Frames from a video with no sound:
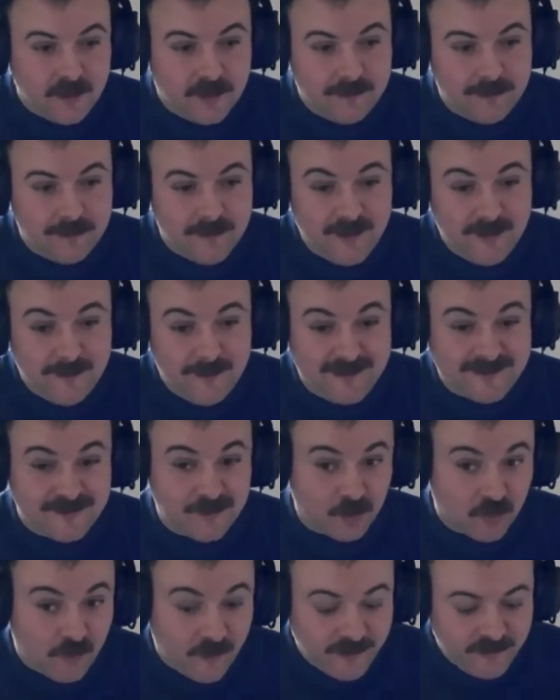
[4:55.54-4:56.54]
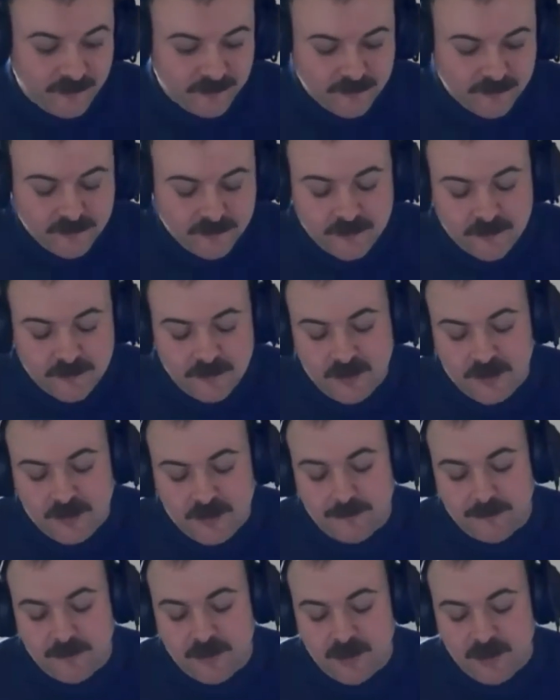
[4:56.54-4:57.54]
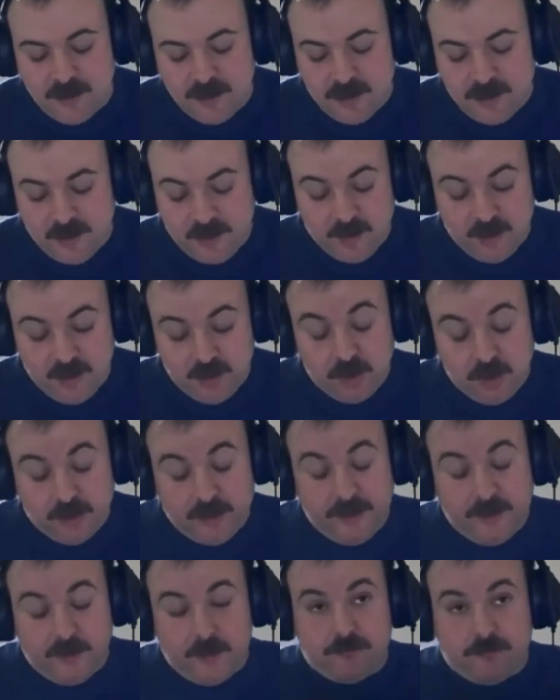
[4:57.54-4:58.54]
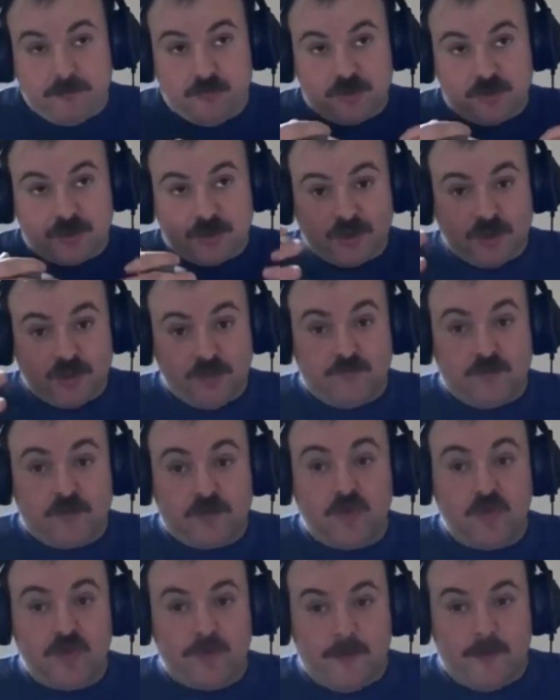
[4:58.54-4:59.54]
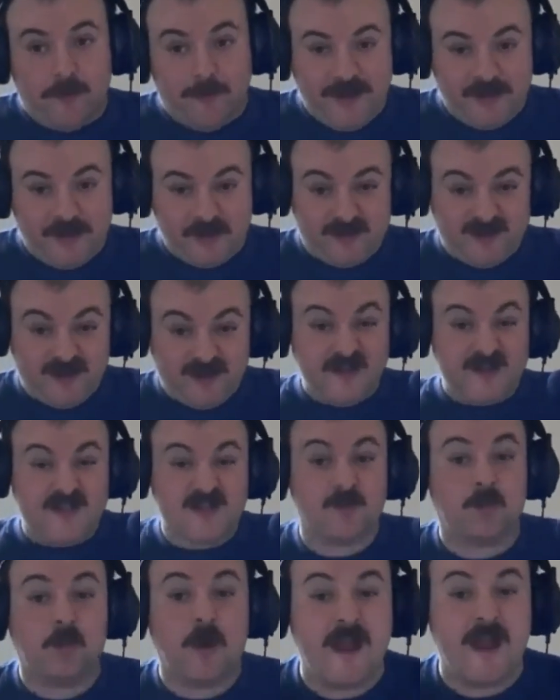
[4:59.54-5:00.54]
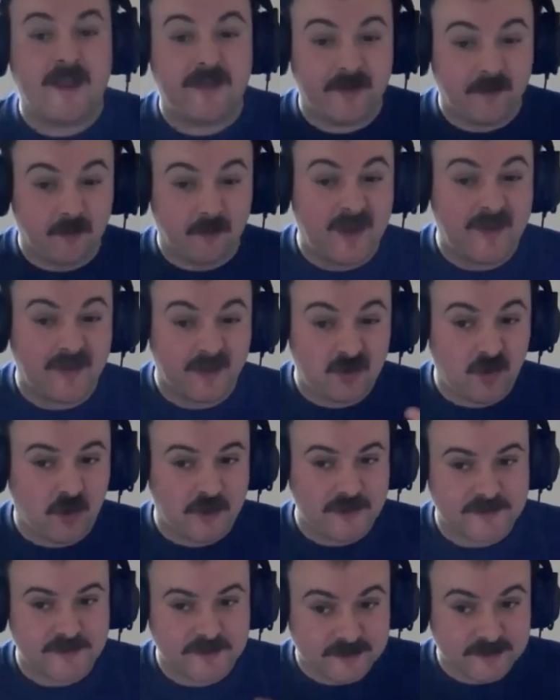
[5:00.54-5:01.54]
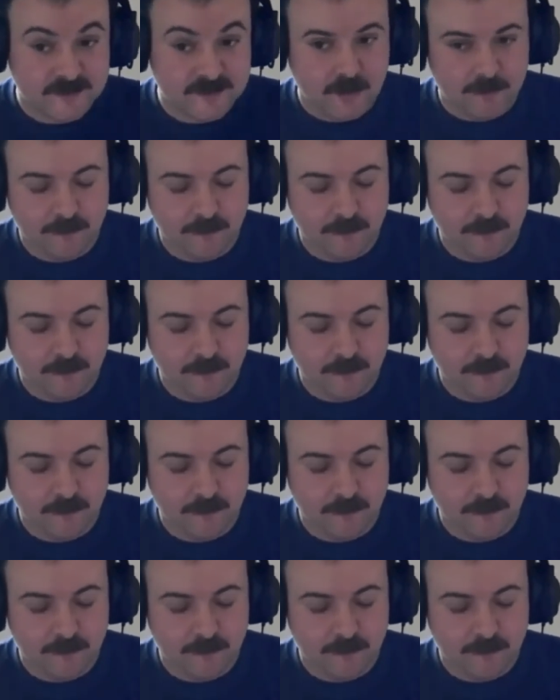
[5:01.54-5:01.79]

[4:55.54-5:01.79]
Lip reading: That's not great. looking at the broader student recruitment pitches, and this is where the crisis has